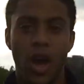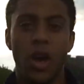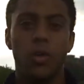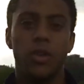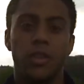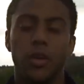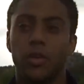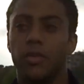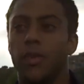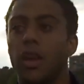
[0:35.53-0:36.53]
No, it was
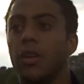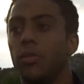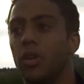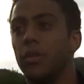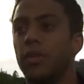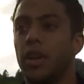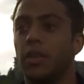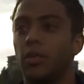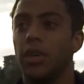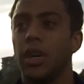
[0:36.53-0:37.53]
very important for
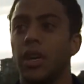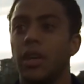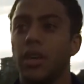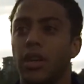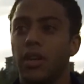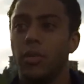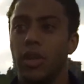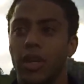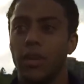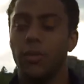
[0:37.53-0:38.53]
us. We
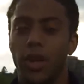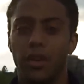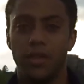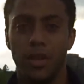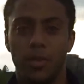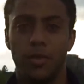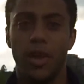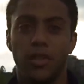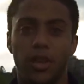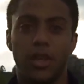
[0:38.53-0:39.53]
need to get a full head of steam,
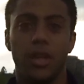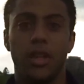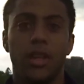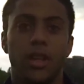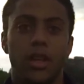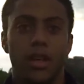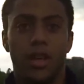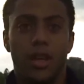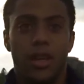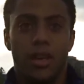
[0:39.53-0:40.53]
especially
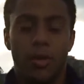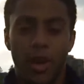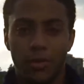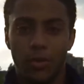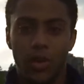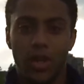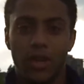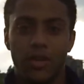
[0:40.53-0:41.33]
come back from the weekend.